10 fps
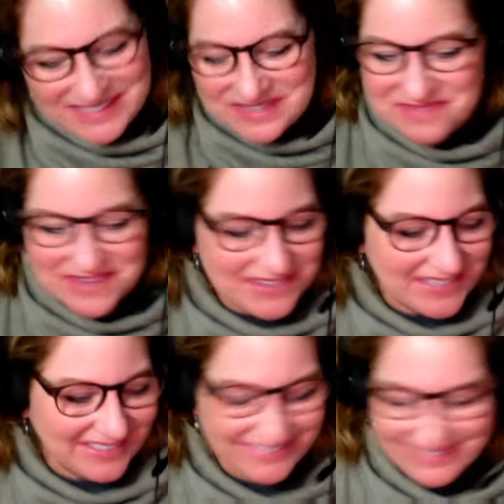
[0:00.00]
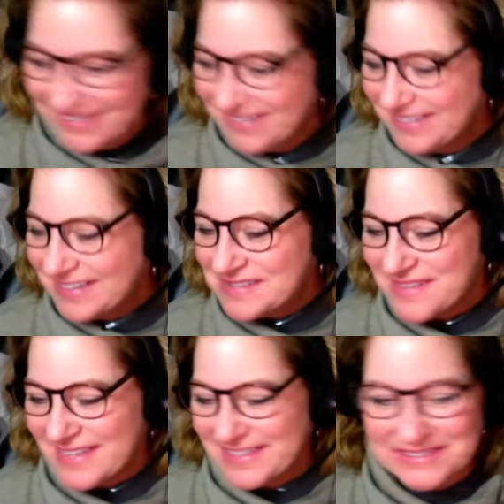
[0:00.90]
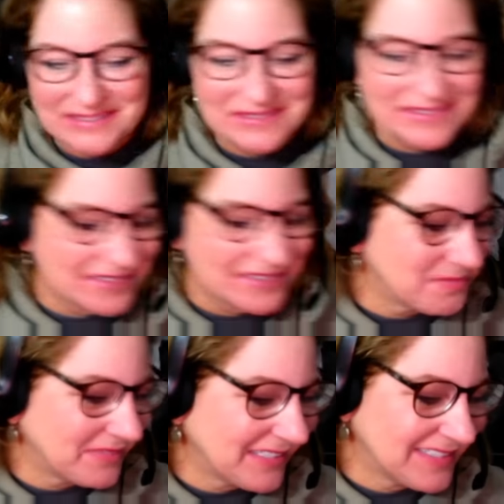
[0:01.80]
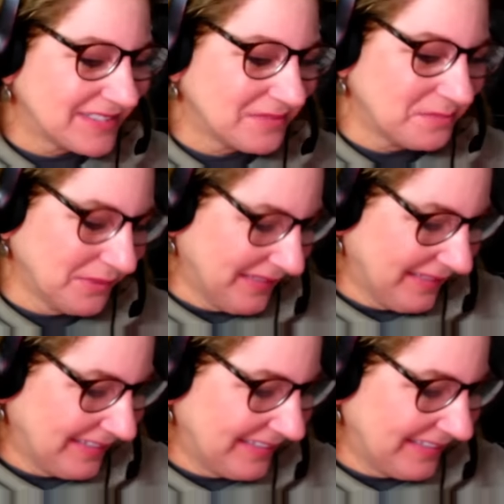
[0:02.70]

Maybe I'll make a note to splice and put that in